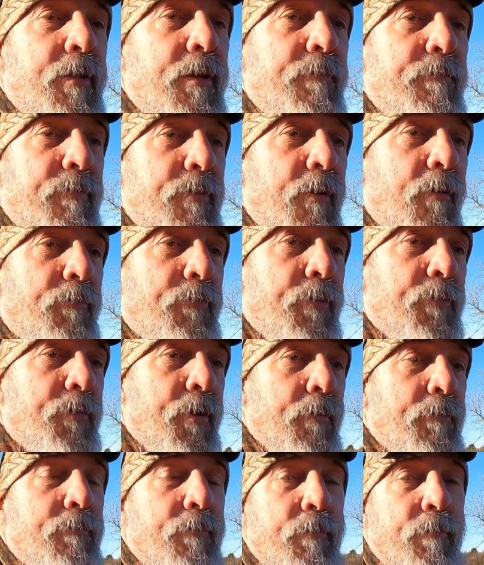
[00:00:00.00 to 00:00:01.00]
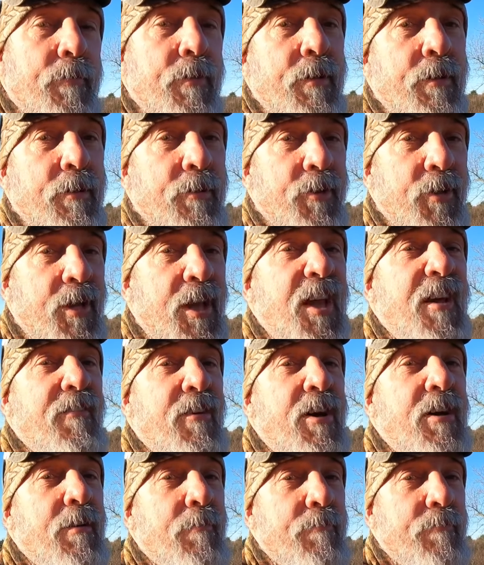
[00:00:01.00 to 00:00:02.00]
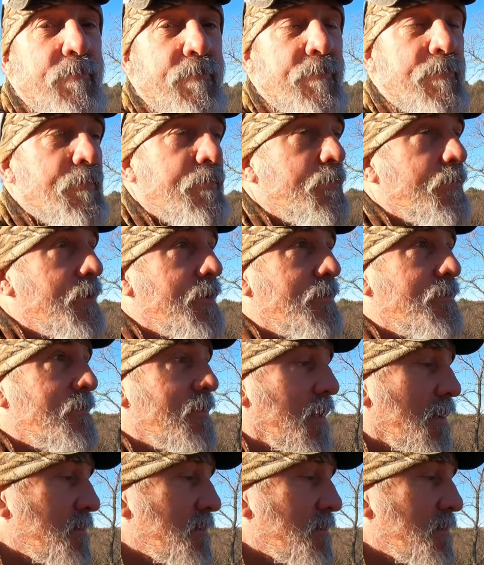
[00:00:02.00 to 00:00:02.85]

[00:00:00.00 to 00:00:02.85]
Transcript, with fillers: that you know to, to, to give up. But